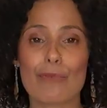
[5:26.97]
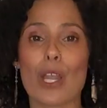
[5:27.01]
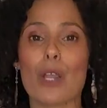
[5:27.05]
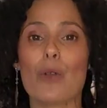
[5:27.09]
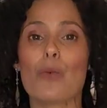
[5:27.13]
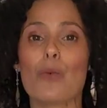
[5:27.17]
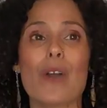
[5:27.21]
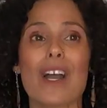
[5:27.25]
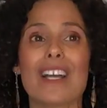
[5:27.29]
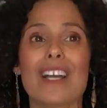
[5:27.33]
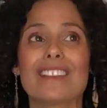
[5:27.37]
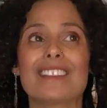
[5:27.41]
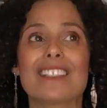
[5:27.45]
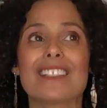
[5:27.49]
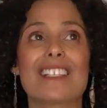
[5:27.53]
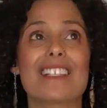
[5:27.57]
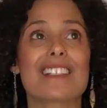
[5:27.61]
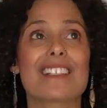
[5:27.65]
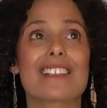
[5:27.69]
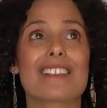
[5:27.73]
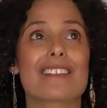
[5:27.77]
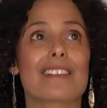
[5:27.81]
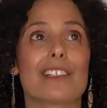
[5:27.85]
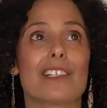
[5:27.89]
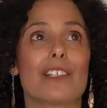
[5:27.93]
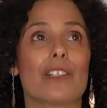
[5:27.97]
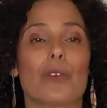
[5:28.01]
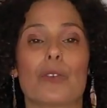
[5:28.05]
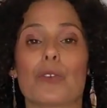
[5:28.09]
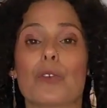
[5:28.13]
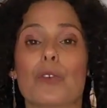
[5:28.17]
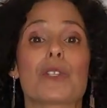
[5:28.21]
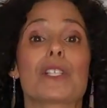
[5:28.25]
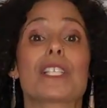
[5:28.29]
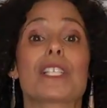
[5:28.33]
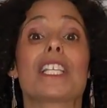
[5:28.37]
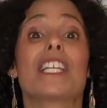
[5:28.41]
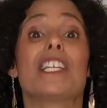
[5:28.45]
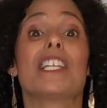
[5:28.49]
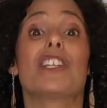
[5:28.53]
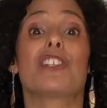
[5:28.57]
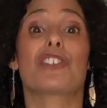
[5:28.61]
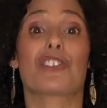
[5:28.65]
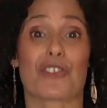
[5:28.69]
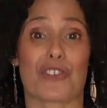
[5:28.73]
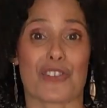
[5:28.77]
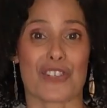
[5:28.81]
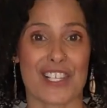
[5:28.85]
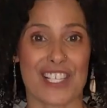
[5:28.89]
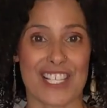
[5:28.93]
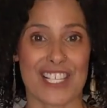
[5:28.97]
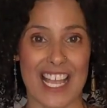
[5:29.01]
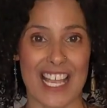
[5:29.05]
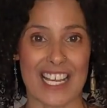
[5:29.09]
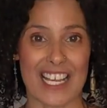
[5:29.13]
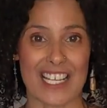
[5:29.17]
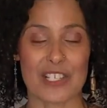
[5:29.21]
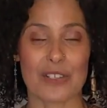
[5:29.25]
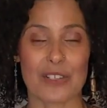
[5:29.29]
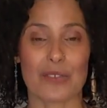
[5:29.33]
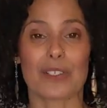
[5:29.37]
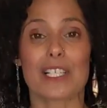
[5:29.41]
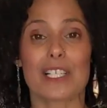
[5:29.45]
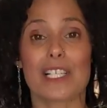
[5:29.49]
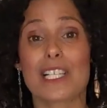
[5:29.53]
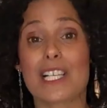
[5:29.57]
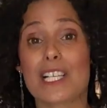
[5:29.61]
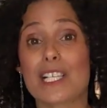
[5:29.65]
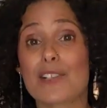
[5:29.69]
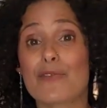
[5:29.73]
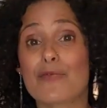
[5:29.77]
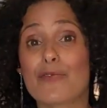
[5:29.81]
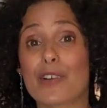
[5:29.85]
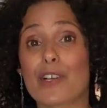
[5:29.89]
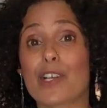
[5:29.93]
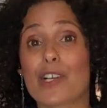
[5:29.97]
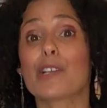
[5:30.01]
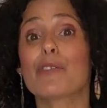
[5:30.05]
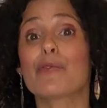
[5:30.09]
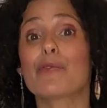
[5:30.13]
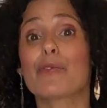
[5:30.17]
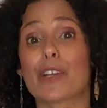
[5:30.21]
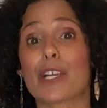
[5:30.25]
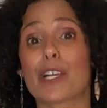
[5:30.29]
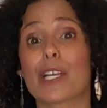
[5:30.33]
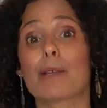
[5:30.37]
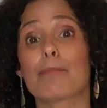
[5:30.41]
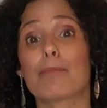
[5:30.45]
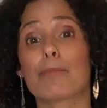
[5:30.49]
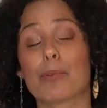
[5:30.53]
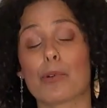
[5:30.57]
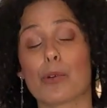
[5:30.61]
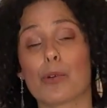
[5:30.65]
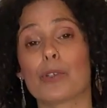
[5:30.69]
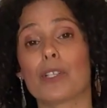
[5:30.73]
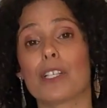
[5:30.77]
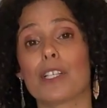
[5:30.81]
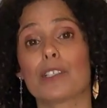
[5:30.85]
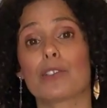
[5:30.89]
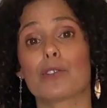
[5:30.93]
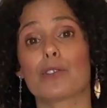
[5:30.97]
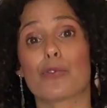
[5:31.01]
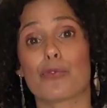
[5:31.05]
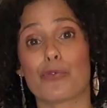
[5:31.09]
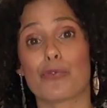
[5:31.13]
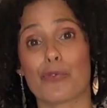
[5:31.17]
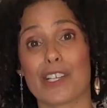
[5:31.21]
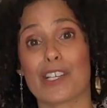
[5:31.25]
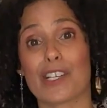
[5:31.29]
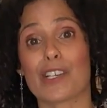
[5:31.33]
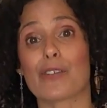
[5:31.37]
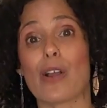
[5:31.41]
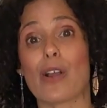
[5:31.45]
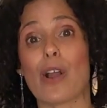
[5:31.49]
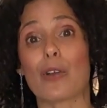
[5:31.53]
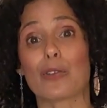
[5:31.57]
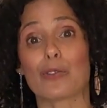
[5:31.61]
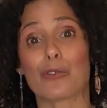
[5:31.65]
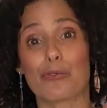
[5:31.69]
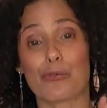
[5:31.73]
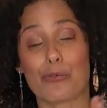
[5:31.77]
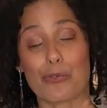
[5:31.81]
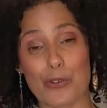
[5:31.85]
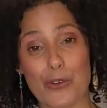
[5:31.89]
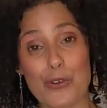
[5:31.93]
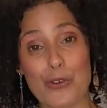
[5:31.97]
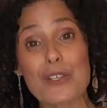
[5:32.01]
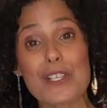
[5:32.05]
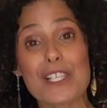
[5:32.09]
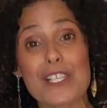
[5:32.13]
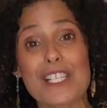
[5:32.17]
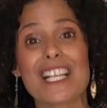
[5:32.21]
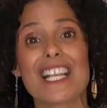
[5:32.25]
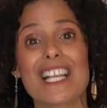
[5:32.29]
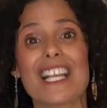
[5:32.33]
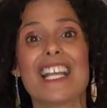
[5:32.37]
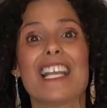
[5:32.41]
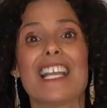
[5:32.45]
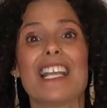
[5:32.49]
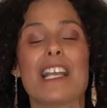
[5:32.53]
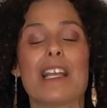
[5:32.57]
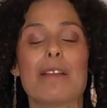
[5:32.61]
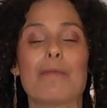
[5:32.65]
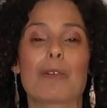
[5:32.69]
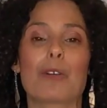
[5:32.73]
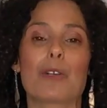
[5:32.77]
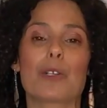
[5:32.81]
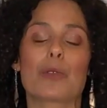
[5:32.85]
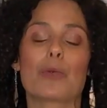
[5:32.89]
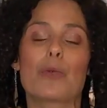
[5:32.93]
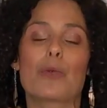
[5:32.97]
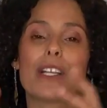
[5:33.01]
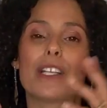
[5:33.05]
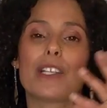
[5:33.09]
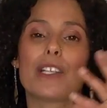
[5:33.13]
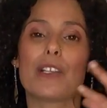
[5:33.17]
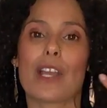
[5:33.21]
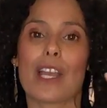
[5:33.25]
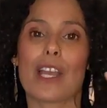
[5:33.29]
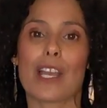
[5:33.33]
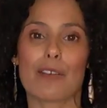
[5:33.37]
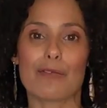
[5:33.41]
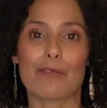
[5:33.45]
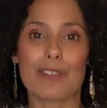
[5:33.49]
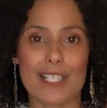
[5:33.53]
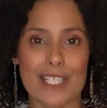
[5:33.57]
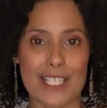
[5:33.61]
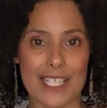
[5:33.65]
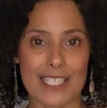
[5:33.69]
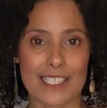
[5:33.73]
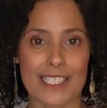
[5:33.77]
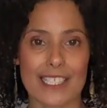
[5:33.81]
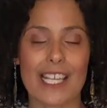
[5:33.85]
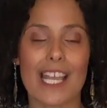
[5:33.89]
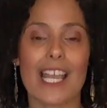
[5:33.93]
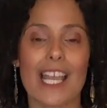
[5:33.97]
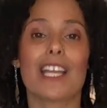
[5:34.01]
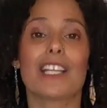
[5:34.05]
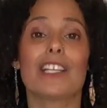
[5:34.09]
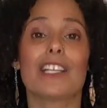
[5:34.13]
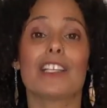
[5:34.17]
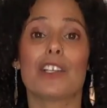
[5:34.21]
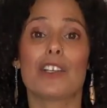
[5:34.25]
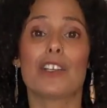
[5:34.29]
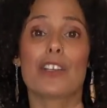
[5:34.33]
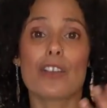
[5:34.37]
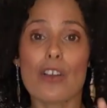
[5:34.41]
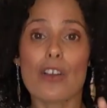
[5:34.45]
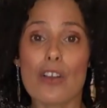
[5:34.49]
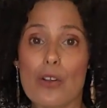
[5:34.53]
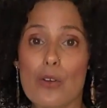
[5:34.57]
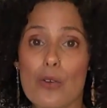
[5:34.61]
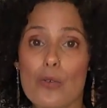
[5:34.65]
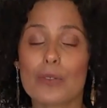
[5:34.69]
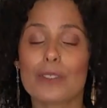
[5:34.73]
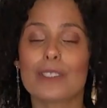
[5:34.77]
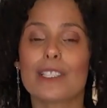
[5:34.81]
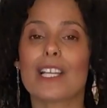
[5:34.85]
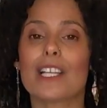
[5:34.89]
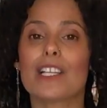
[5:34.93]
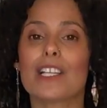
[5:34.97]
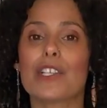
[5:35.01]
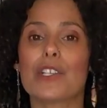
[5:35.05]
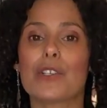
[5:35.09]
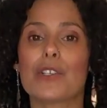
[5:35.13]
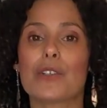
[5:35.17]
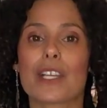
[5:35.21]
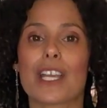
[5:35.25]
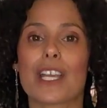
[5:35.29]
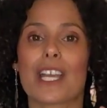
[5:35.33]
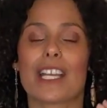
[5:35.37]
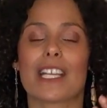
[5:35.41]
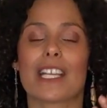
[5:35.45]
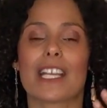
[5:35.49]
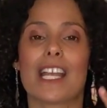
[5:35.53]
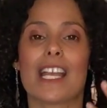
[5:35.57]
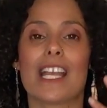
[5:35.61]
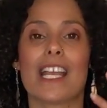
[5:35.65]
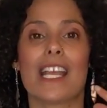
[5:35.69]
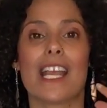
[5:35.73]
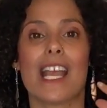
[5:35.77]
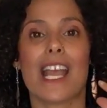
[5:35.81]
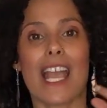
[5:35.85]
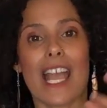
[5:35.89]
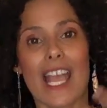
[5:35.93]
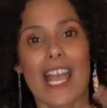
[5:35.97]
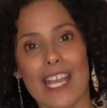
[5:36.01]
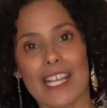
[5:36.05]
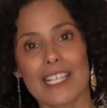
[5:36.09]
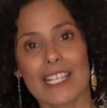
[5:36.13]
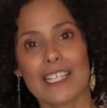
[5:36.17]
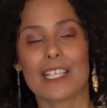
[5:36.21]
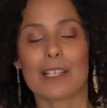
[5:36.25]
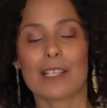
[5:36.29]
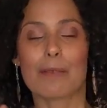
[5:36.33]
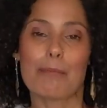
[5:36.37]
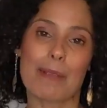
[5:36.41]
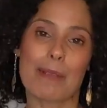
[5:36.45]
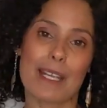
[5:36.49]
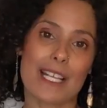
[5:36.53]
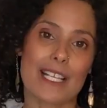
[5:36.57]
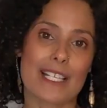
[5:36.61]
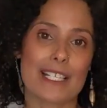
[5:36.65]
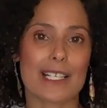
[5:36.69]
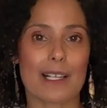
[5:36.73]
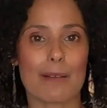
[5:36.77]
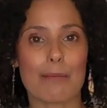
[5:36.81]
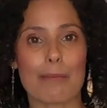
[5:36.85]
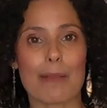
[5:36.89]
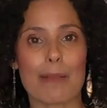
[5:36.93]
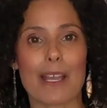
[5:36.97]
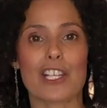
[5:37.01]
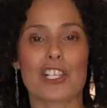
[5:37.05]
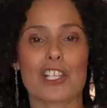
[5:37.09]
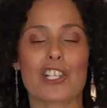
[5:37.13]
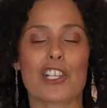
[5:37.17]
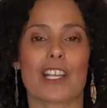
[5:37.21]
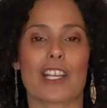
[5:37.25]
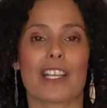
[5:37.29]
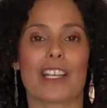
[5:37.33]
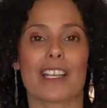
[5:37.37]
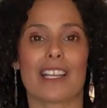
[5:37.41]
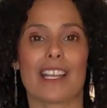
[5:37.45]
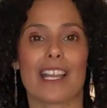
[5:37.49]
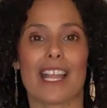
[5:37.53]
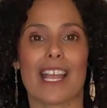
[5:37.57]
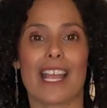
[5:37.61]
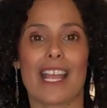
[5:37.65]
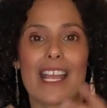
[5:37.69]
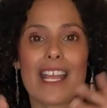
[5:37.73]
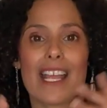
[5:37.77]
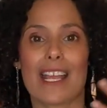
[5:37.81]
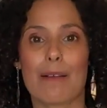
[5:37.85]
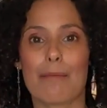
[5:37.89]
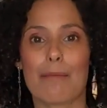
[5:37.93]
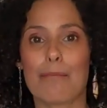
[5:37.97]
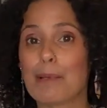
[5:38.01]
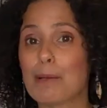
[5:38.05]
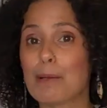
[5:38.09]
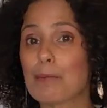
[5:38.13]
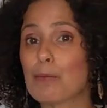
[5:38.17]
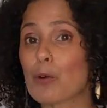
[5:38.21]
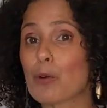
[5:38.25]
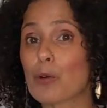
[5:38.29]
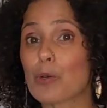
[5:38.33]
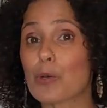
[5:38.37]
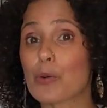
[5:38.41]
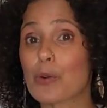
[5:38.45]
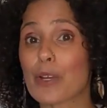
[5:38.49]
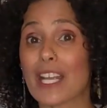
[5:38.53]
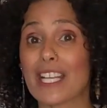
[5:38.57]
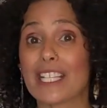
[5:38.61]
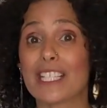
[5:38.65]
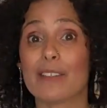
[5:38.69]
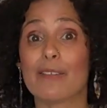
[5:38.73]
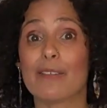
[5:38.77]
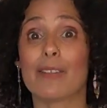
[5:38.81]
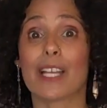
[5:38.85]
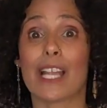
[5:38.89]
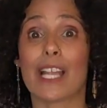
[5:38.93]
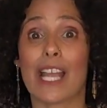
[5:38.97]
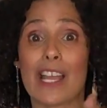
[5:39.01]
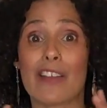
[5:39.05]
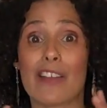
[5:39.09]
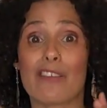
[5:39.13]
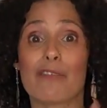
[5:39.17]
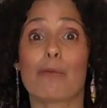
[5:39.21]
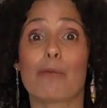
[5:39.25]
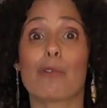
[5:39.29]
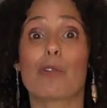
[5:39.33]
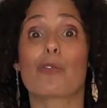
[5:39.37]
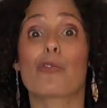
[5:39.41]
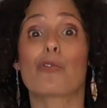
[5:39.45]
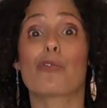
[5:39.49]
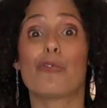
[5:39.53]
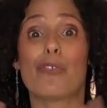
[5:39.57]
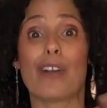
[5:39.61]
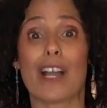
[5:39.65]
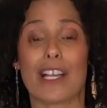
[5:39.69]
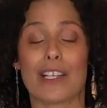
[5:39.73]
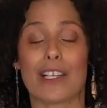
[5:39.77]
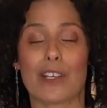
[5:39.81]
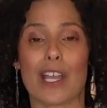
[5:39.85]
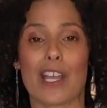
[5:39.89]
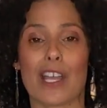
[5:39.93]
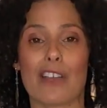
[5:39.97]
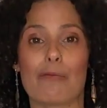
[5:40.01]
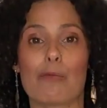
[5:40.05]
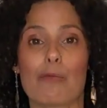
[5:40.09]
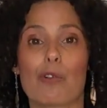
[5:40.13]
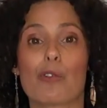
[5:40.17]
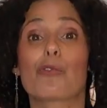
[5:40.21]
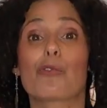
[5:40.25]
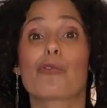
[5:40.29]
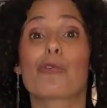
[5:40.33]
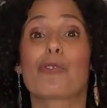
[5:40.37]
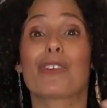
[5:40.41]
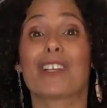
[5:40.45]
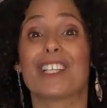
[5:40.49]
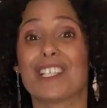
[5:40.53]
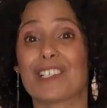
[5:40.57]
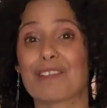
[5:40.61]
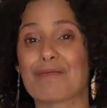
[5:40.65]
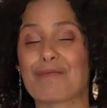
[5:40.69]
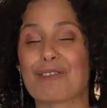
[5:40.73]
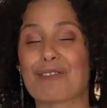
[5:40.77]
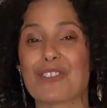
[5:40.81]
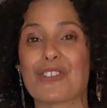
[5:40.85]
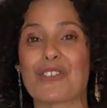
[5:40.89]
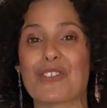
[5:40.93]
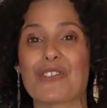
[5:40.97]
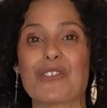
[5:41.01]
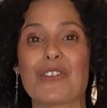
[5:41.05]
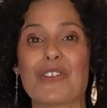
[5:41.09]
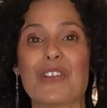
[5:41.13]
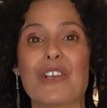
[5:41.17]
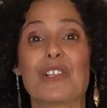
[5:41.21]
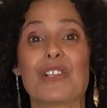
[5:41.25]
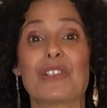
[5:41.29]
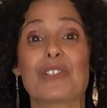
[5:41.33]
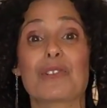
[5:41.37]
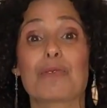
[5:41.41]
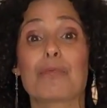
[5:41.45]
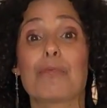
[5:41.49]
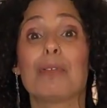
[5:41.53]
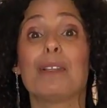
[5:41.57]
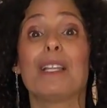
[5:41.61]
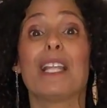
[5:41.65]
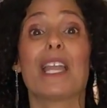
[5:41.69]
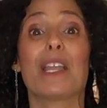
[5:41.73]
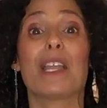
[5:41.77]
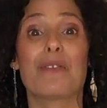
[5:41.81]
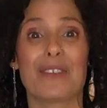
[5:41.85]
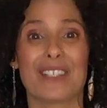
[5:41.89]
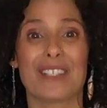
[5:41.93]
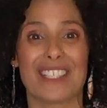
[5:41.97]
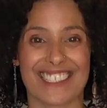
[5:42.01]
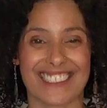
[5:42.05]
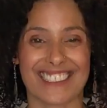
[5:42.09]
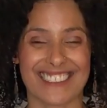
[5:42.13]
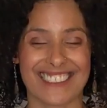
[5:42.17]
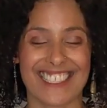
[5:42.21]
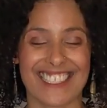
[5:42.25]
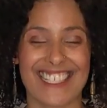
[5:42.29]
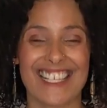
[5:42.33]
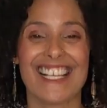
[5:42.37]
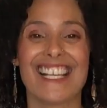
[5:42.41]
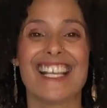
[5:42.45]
what is your signature style. So this is very important to figure out first, because when you have this idea and then you can add and mix and match and be more creative and have more fun. You have more freedom to play with it.